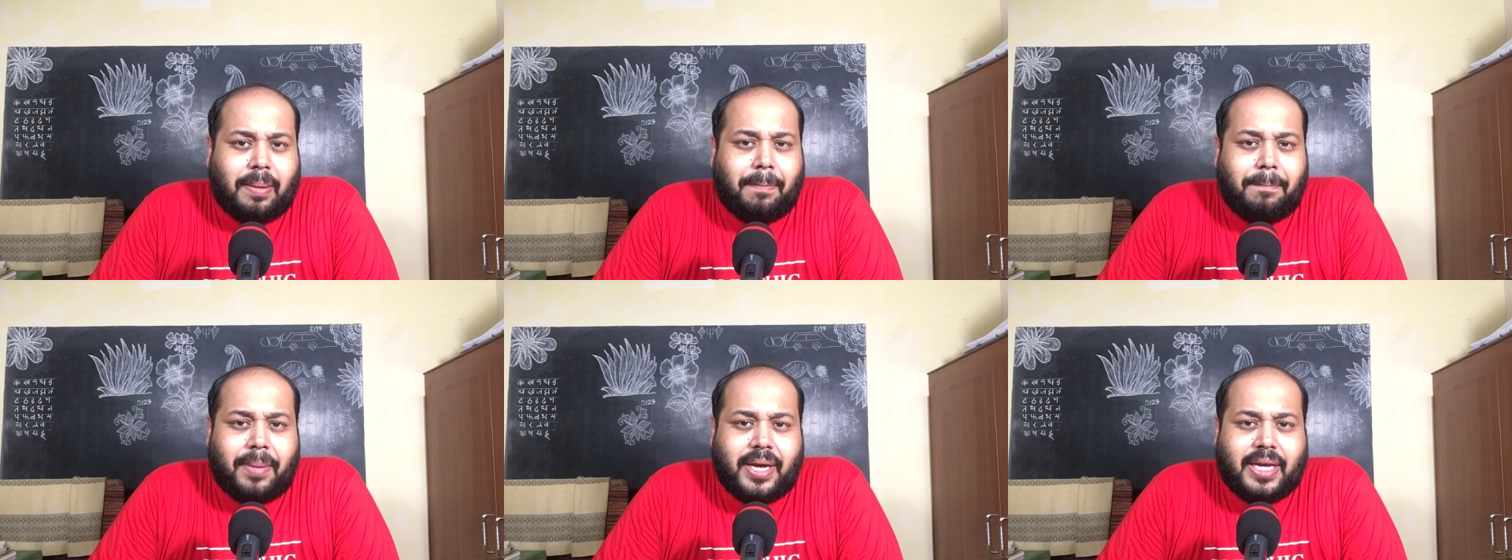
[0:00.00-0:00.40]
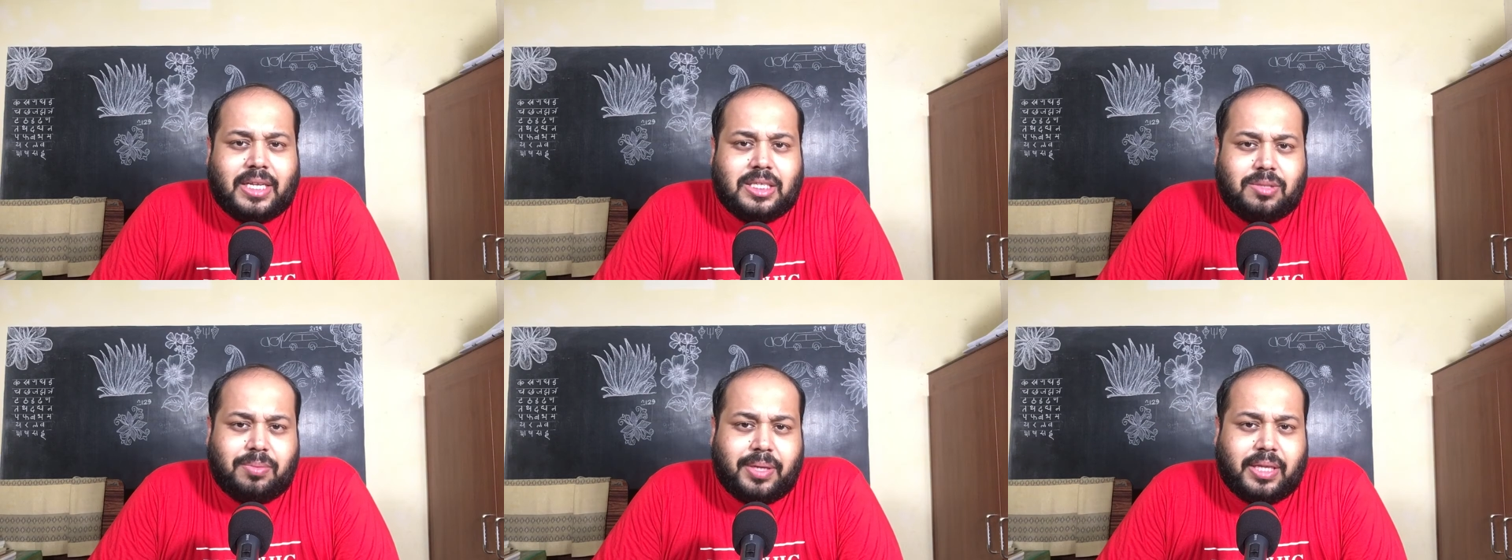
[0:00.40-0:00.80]

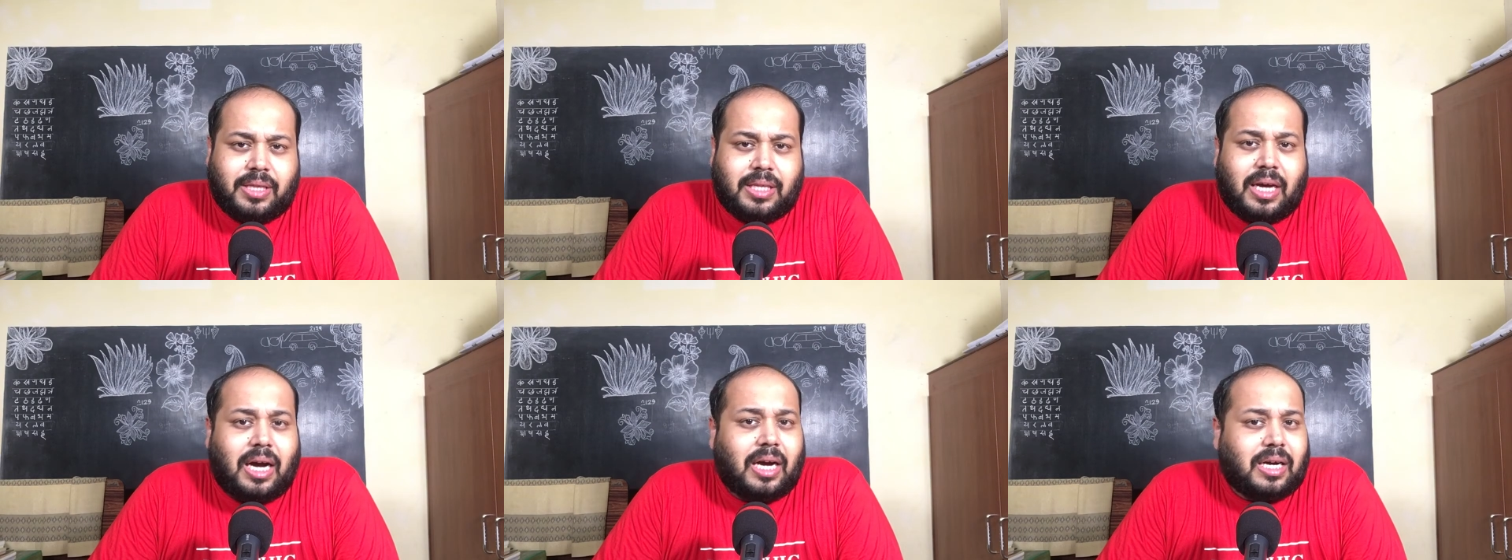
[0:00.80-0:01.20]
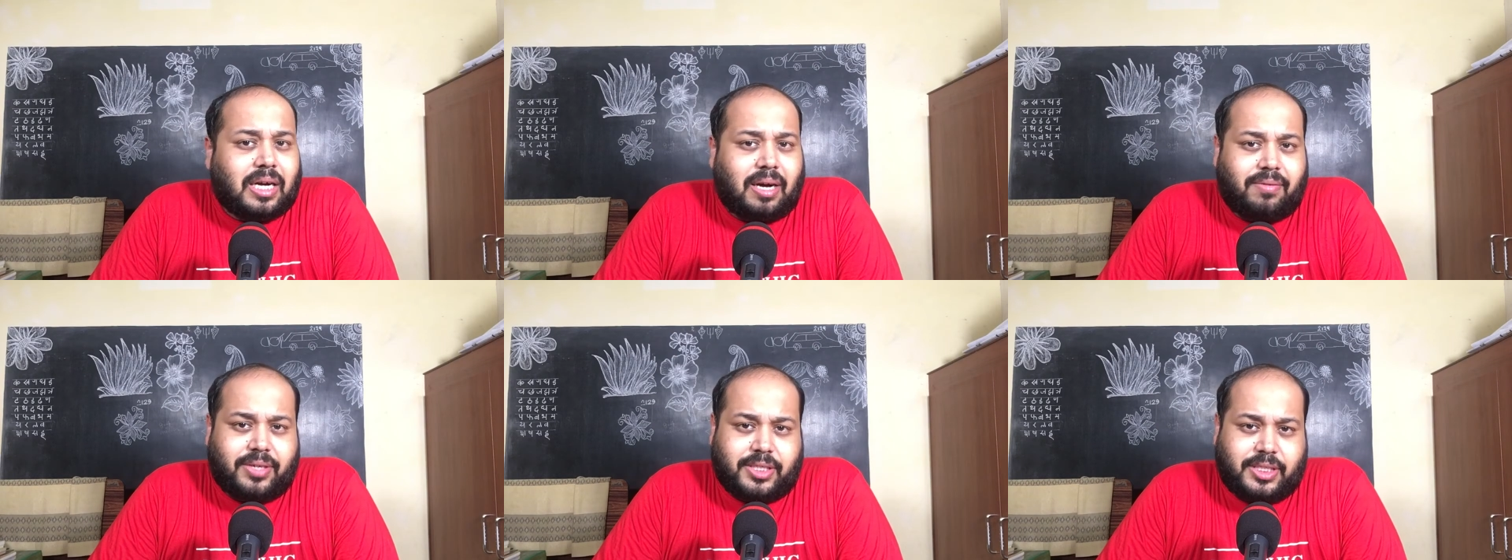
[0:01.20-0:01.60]
begins with a
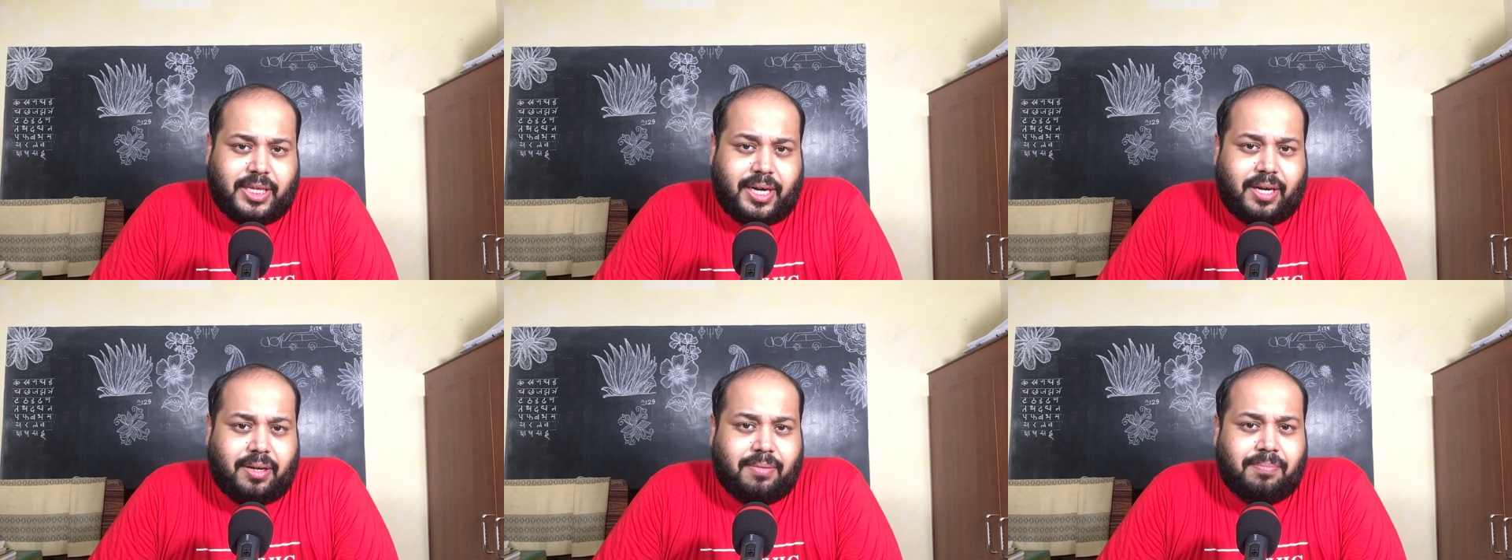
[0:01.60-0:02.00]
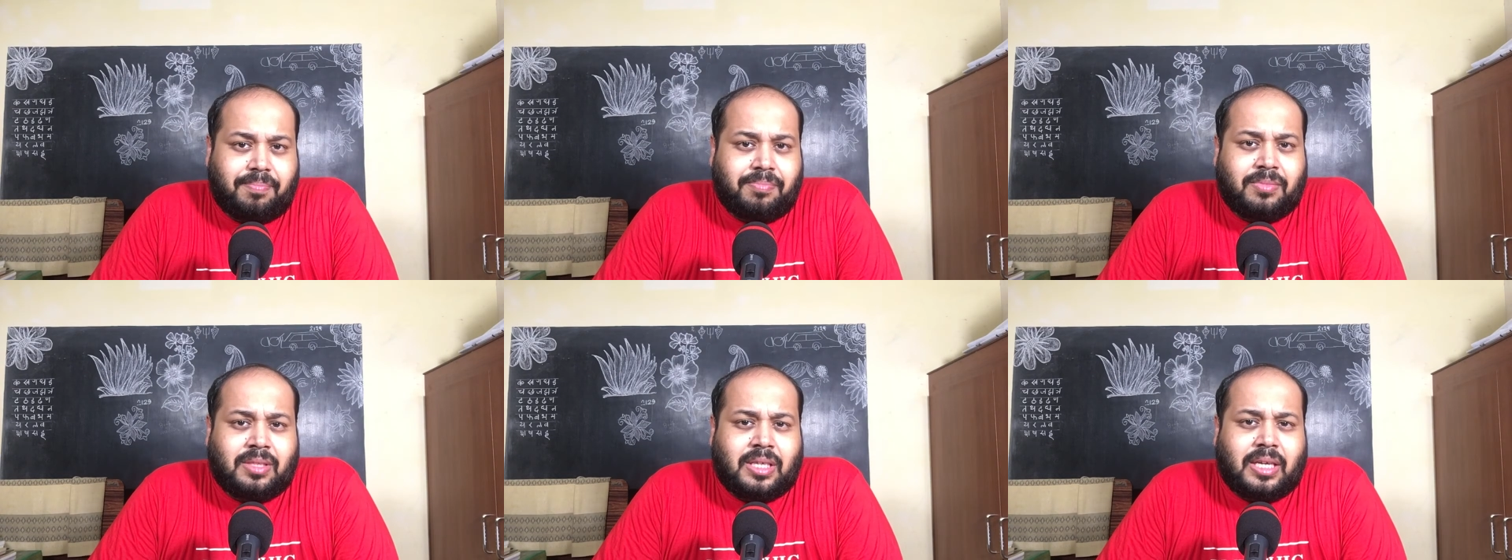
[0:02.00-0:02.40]
cover sheet.
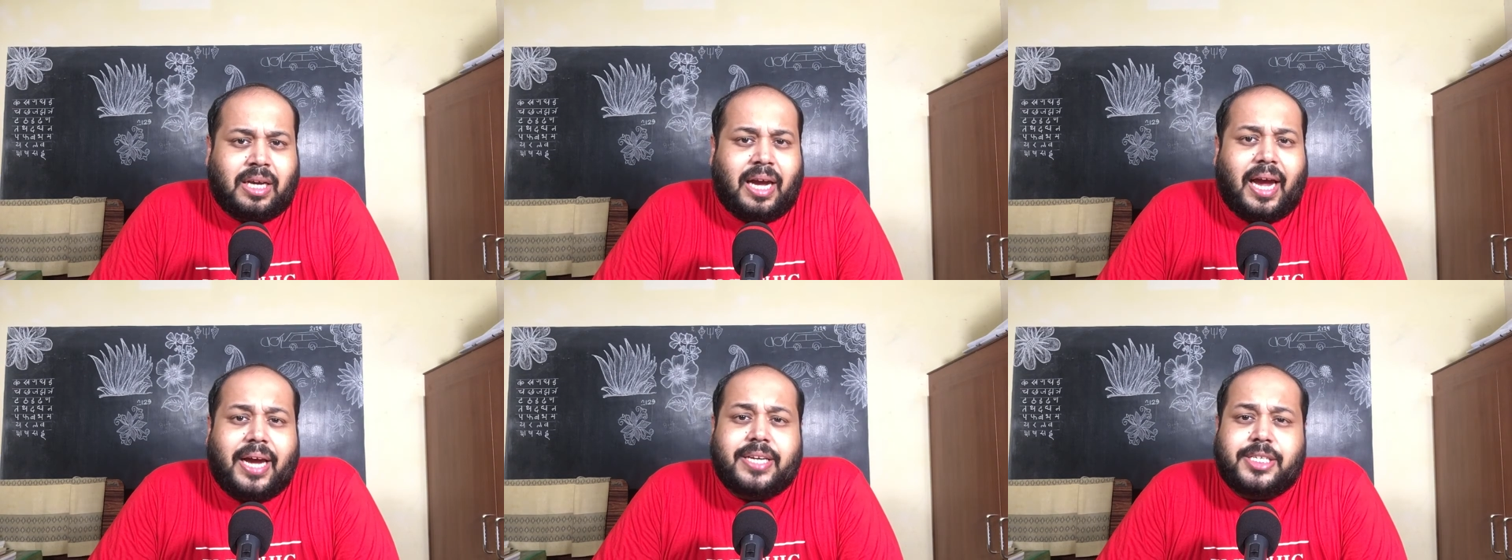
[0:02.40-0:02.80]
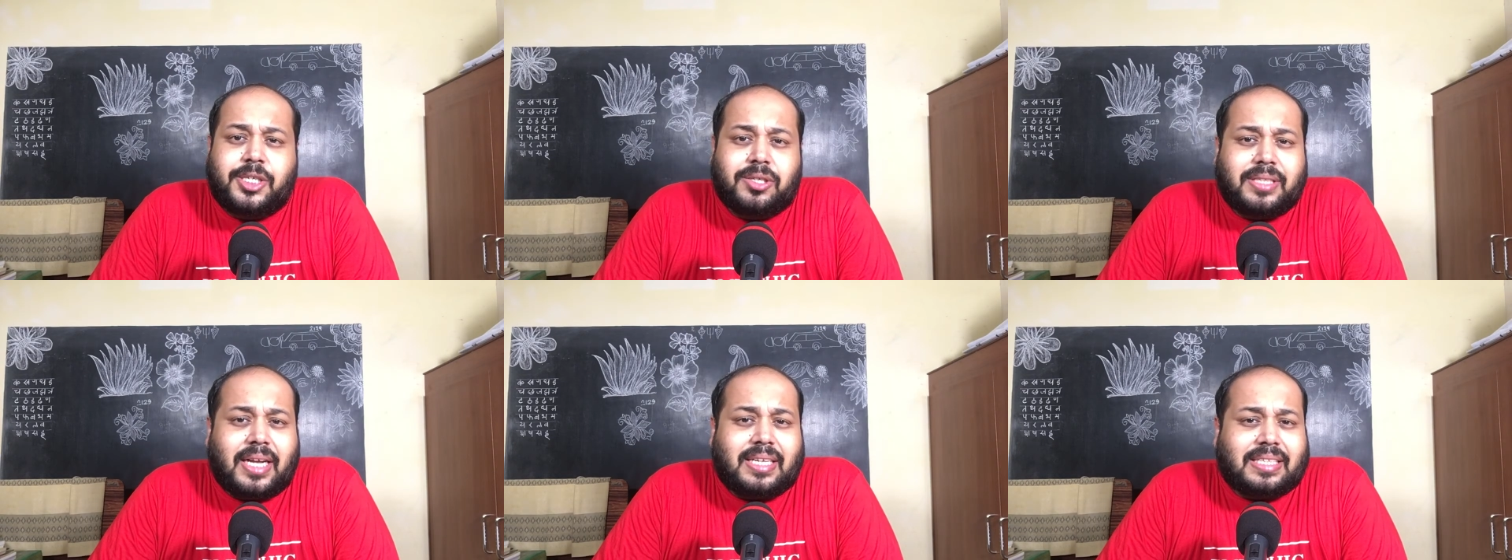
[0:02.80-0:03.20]

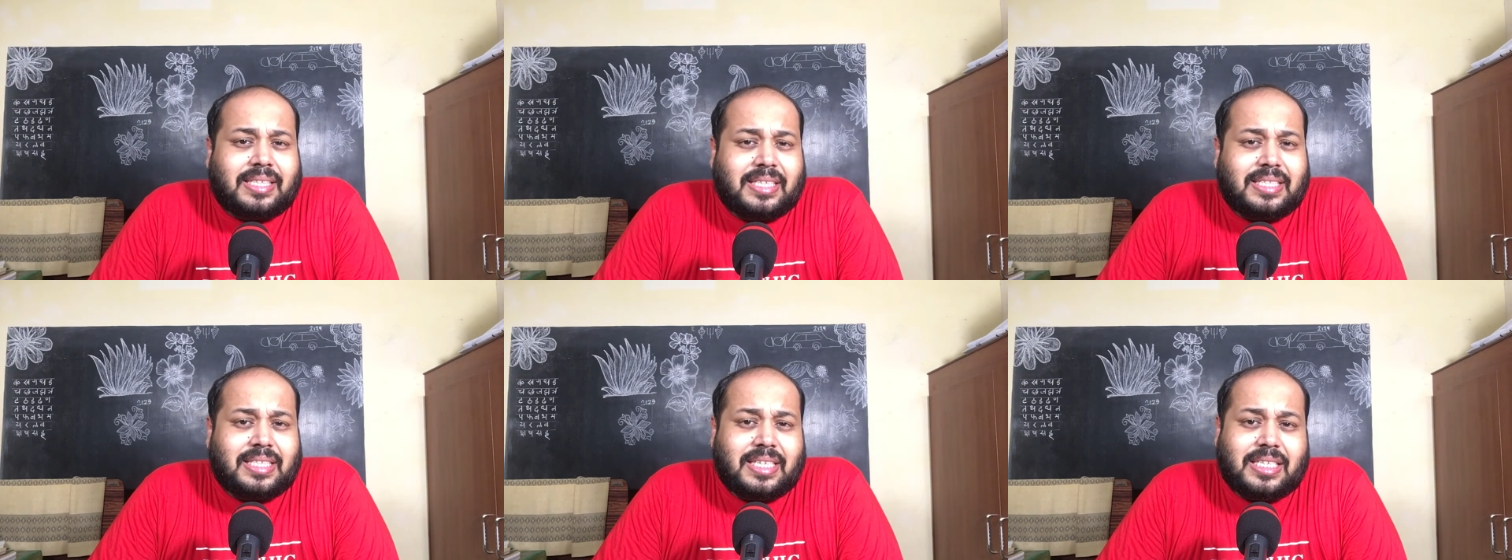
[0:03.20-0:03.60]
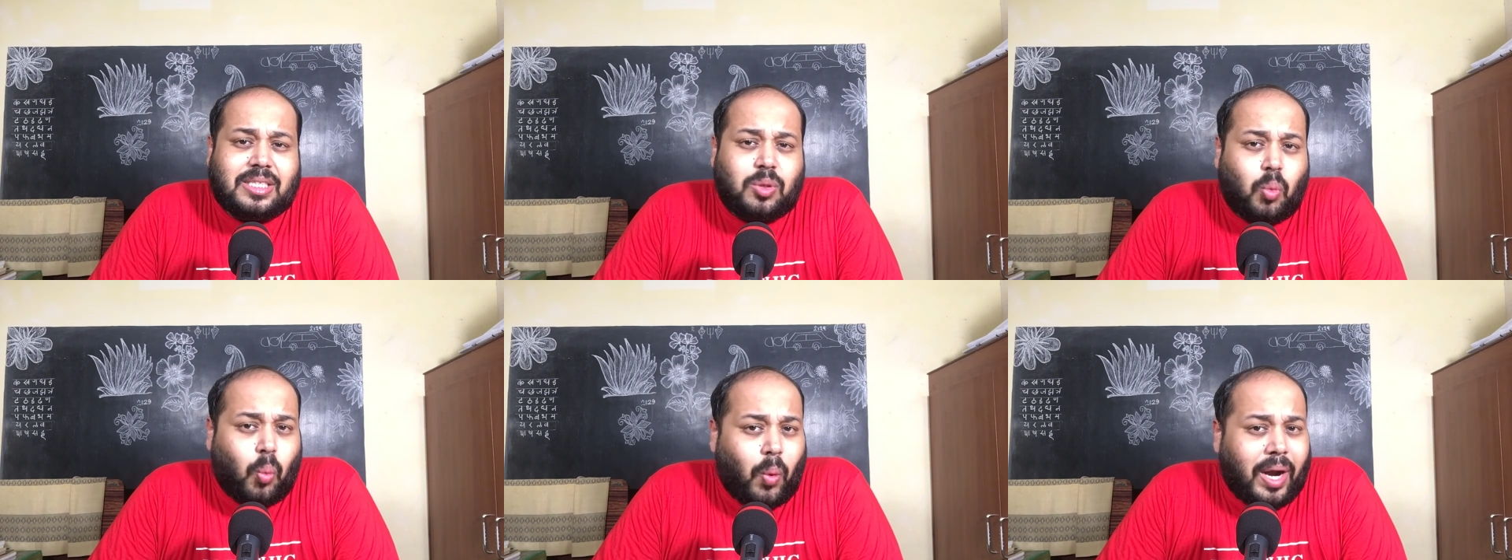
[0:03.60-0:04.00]
Ensure that this is
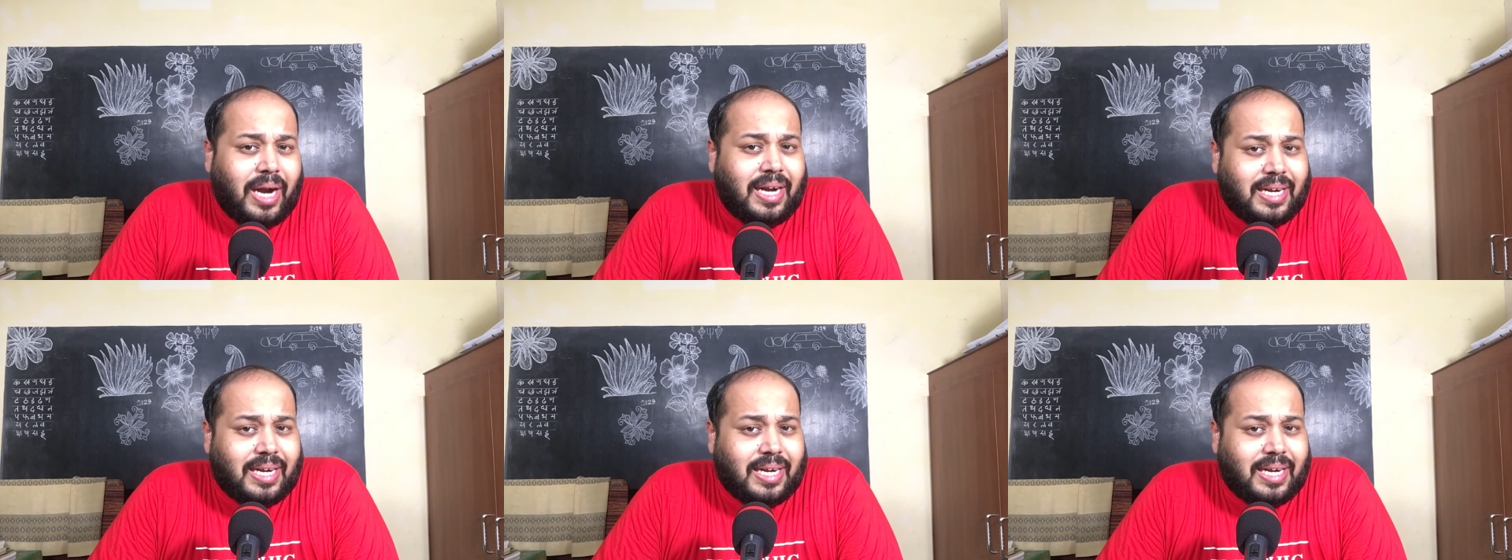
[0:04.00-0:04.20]
well